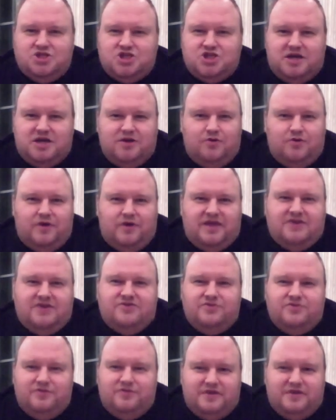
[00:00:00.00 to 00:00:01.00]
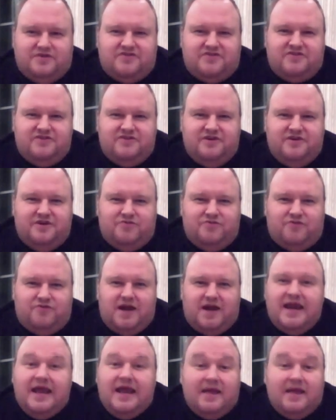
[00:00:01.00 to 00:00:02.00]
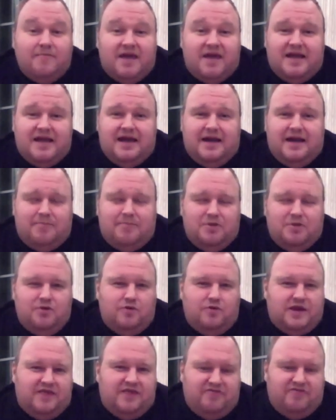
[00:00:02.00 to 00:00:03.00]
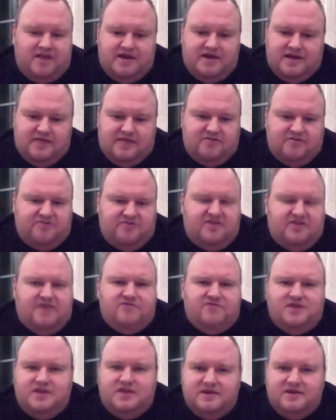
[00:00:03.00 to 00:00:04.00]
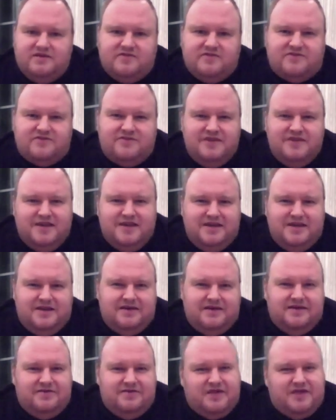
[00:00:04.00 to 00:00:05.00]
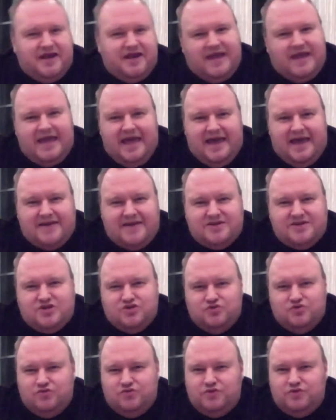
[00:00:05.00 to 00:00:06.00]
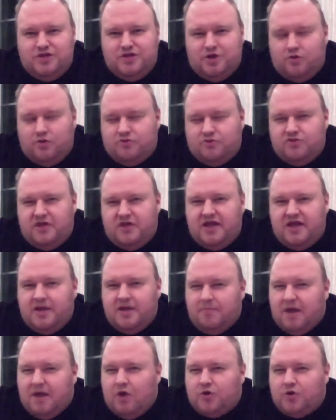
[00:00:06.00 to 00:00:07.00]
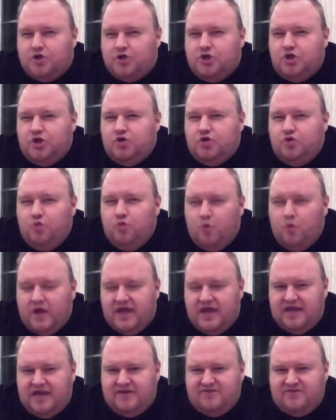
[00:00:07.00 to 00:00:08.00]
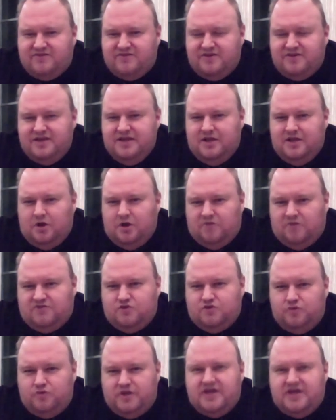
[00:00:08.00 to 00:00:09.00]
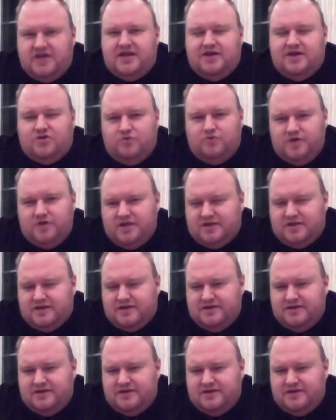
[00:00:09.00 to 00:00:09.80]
are going into this running Mega Upload, and then another 7 years that I had to think about new ways of doing it and doing it